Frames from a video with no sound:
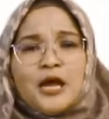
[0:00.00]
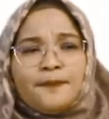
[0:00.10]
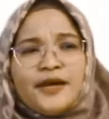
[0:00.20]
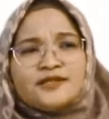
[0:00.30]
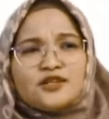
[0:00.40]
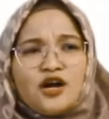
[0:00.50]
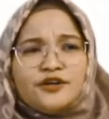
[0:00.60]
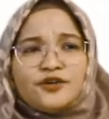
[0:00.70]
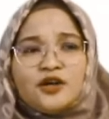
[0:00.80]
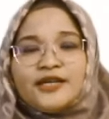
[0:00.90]
Based
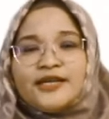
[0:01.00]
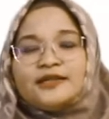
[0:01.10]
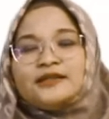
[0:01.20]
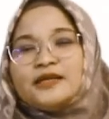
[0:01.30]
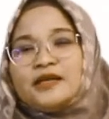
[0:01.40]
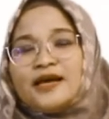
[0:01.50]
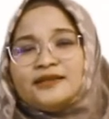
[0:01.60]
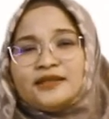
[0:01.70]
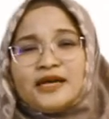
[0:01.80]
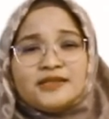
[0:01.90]
on rolling, the
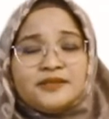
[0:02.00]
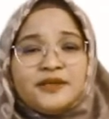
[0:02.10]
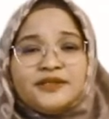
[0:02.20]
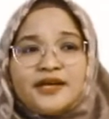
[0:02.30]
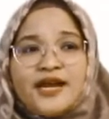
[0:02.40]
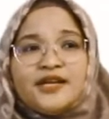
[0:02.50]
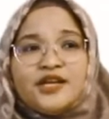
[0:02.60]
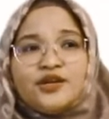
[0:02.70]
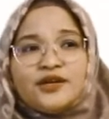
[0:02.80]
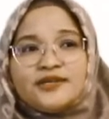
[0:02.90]
lactic acid bacteria in
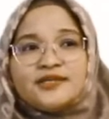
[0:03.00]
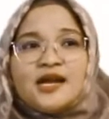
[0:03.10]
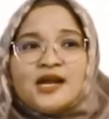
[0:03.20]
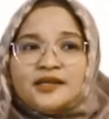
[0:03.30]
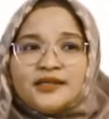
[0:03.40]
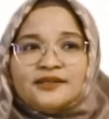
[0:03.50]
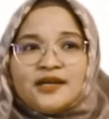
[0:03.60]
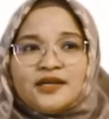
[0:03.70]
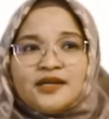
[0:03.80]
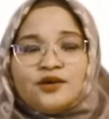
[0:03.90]
here is
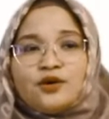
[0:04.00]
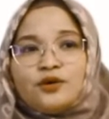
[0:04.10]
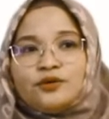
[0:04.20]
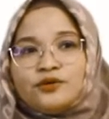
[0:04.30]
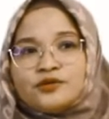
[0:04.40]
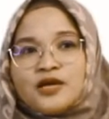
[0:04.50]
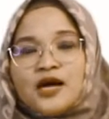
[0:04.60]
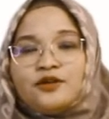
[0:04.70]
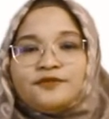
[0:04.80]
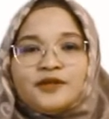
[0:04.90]
Tetragenococcus
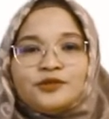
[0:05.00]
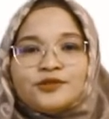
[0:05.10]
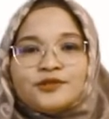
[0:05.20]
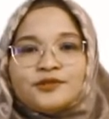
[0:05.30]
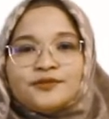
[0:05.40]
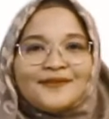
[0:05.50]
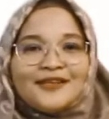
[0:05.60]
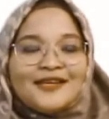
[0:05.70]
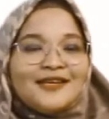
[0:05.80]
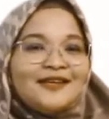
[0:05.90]
halophilus.
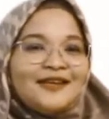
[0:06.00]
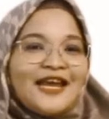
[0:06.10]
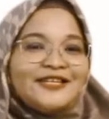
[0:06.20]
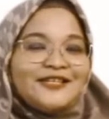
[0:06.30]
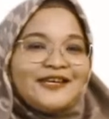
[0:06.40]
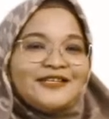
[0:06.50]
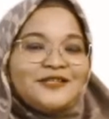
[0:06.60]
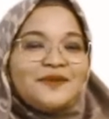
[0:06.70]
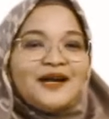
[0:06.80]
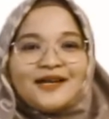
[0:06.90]
Next
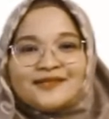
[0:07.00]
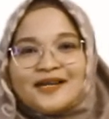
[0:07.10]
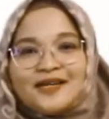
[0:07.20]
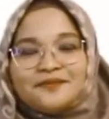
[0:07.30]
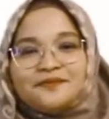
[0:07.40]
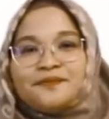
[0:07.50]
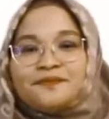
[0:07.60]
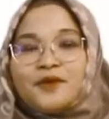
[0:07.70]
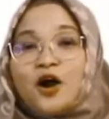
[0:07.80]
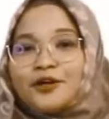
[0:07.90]
is bakasang
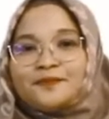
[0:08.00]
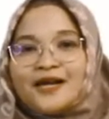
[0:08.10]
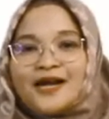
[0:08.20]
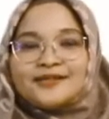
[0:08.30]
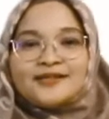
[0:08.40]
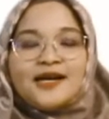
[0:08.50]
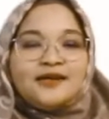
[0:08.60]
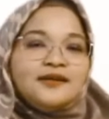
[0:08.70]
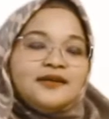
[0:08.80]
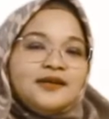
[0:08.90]
or
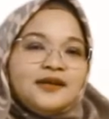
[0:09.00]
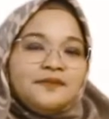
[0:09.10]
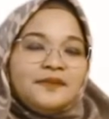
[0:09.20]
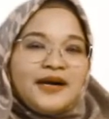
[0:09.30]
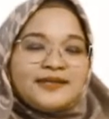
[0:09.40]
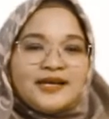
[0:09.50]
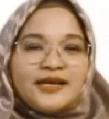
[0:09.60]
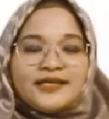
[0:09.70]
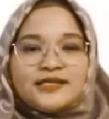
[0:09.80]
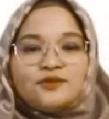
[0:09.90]
bekasang.
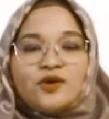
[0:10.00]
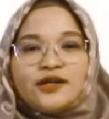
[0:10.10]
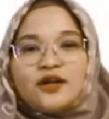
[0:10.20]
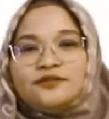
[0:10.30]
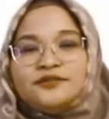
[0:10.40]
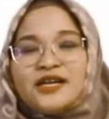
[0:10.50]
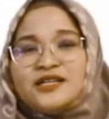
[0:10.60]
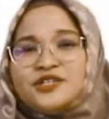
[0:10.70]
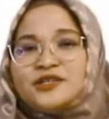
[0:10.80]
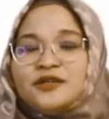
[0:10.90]
Bakasang is one of
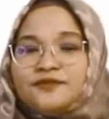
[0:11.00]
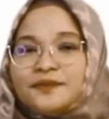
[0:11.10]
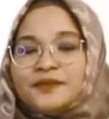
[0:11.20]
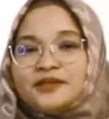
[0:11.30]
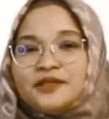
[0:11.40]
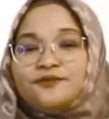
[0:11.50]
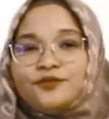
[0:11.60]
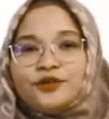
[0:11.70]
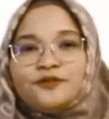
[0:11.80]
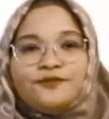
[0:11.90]
traditional fermented
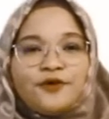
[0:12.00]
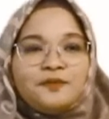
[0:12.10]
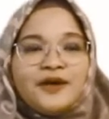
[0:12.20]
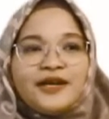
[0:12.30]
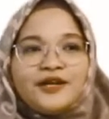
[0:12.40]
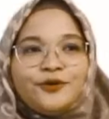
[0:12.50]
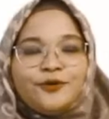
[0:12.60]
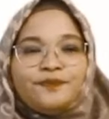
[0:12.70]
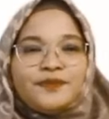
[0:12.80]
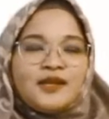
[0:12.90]
food from Manado.